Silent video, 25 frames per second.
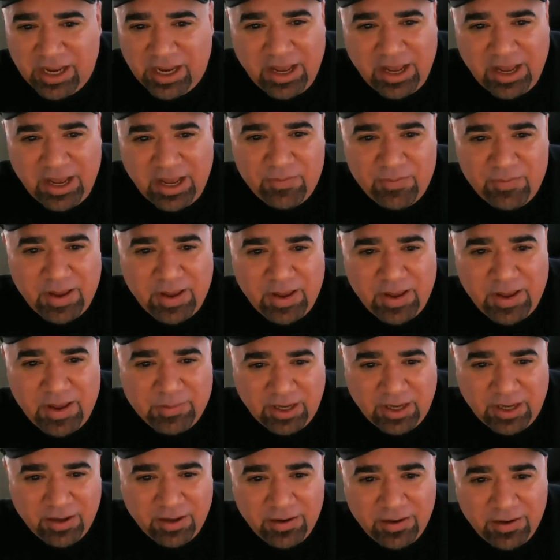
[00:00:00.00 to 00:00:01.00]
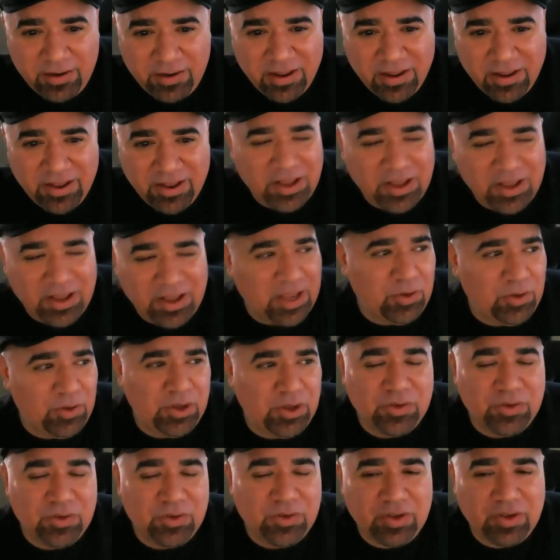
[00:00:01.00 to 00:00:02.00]
got from Amazon
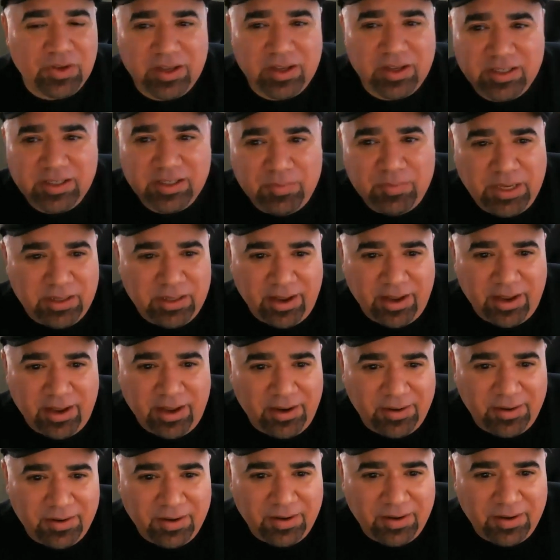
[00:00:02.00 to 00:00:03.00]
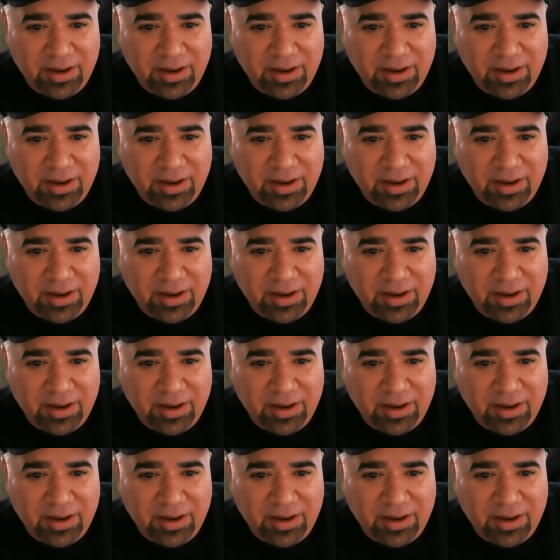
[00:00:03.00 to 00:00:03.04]
using a speed light.